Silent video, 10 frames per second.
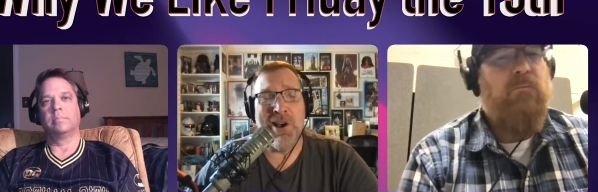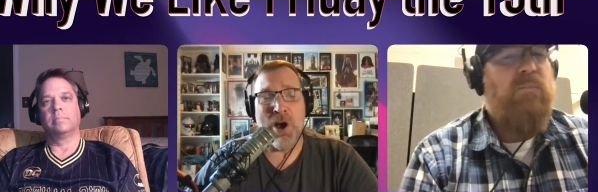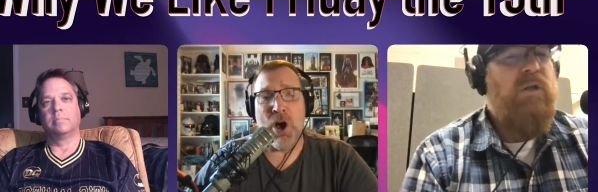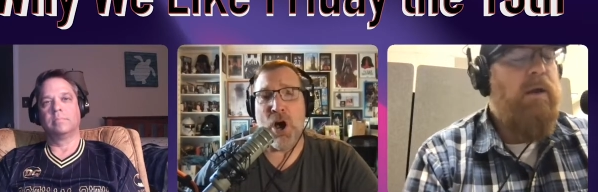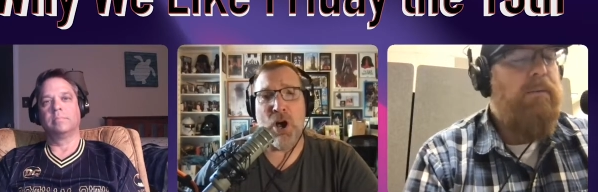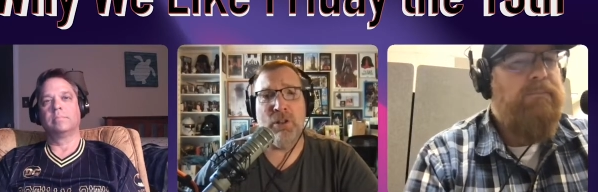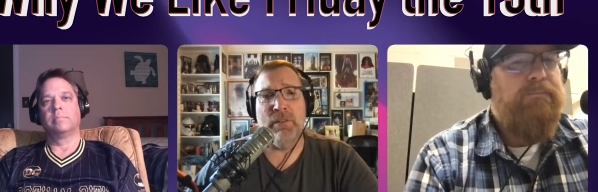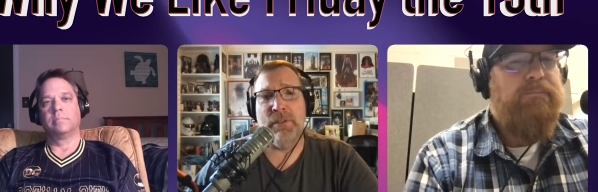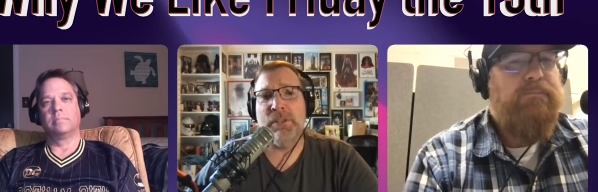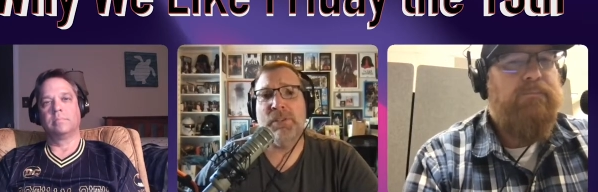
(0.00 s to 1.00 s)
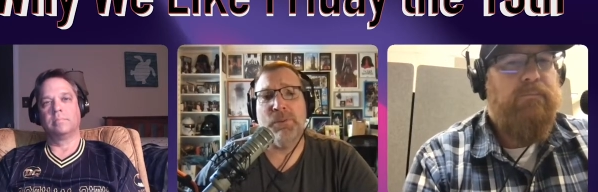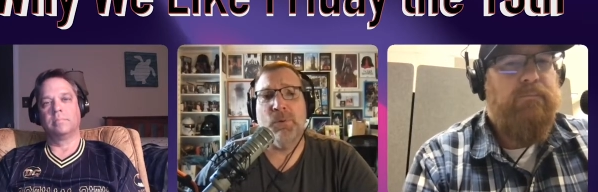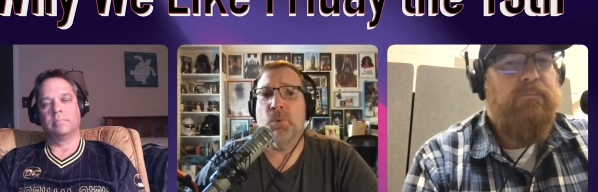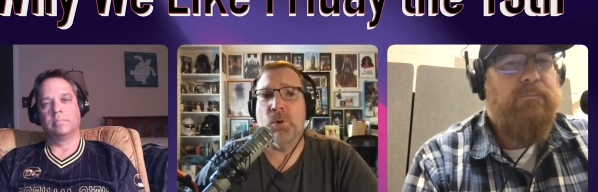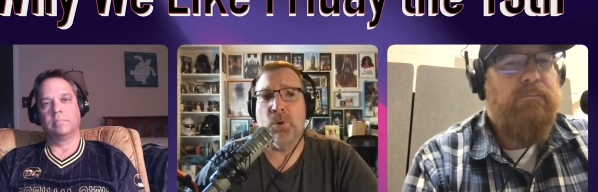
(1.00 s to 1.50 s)
Speaker 1: Yeah. All of us
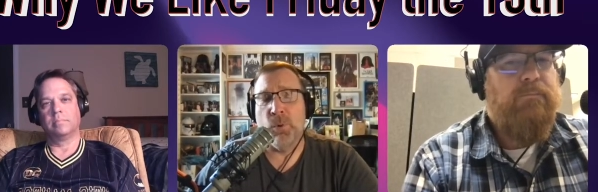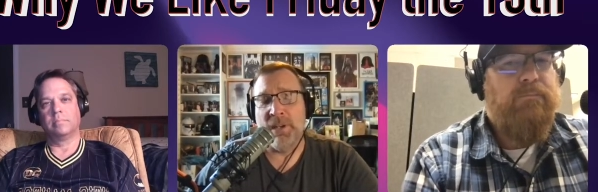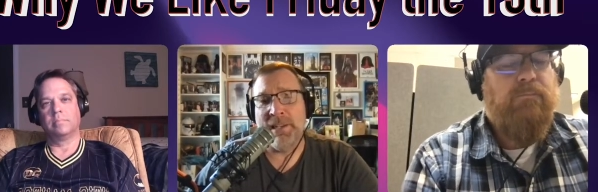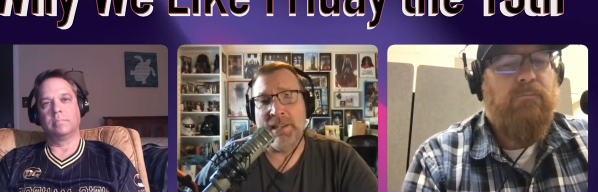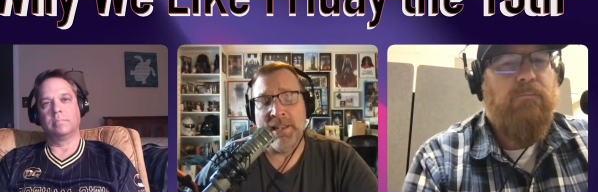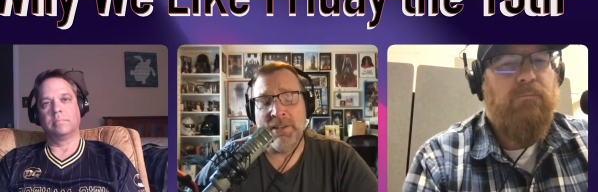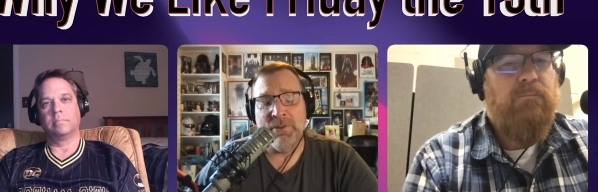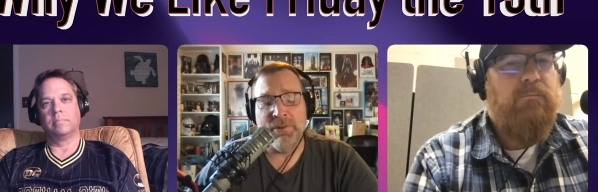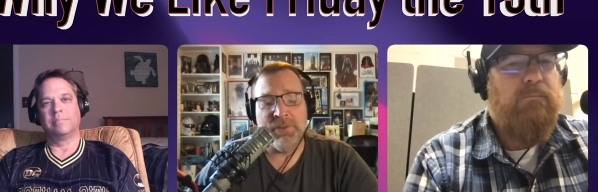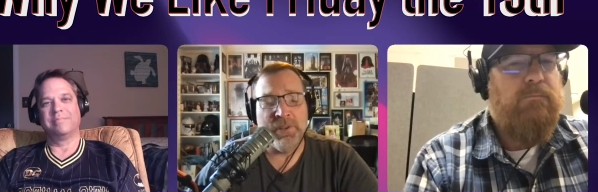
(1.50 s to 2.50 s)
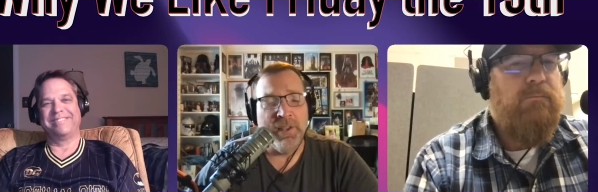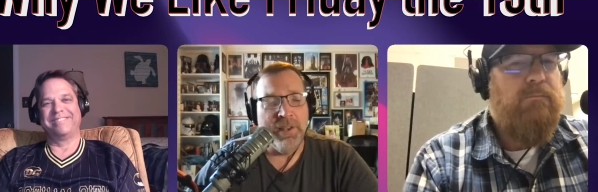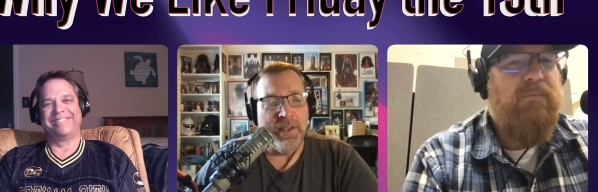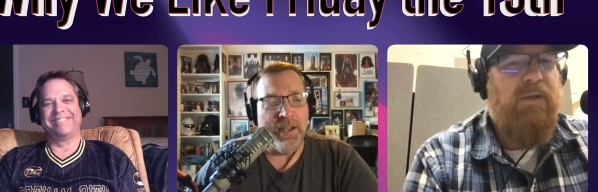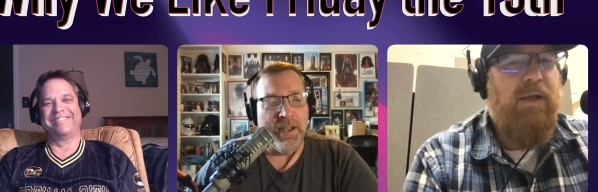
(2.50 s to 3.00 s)
were horny teenagers.
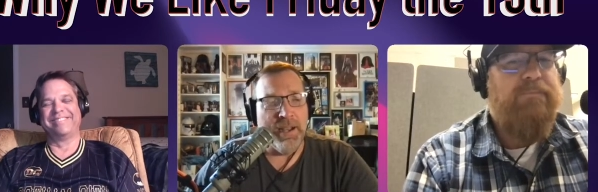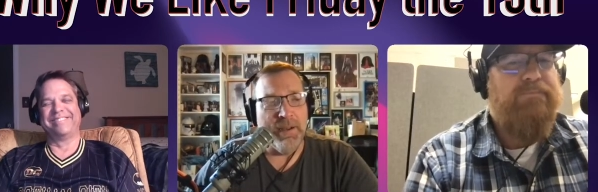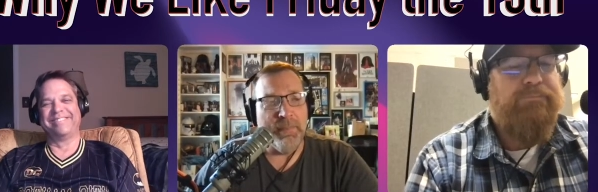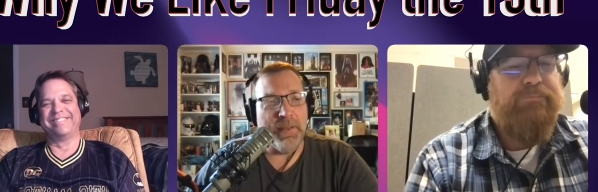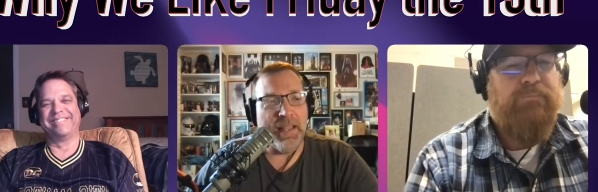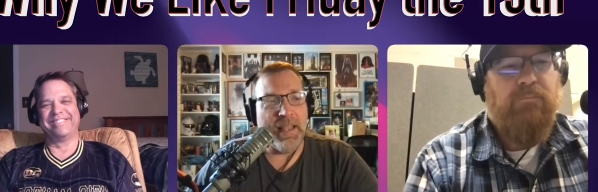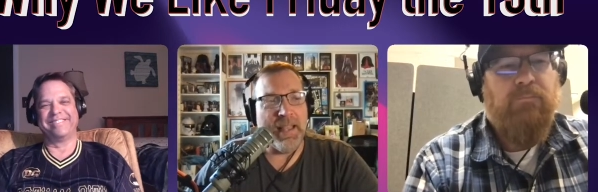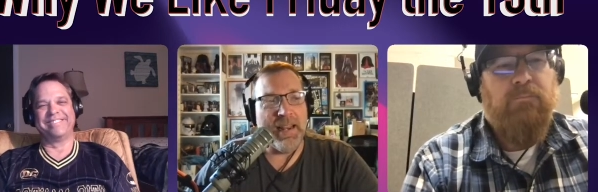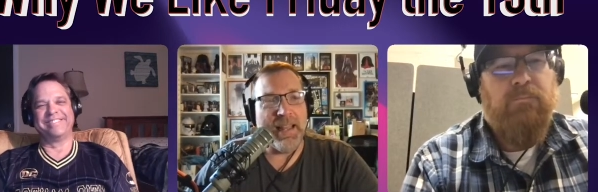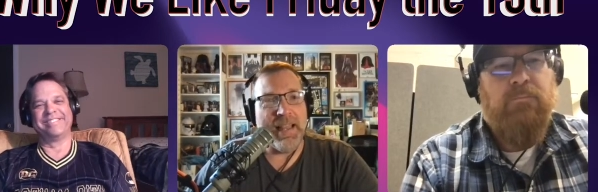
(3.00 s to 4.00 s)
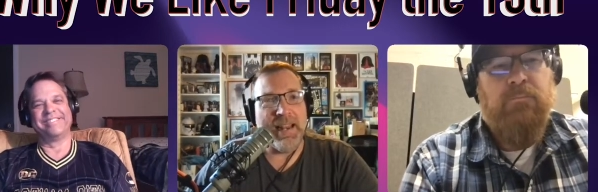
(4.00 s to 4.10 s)
Yeah. Um, and and I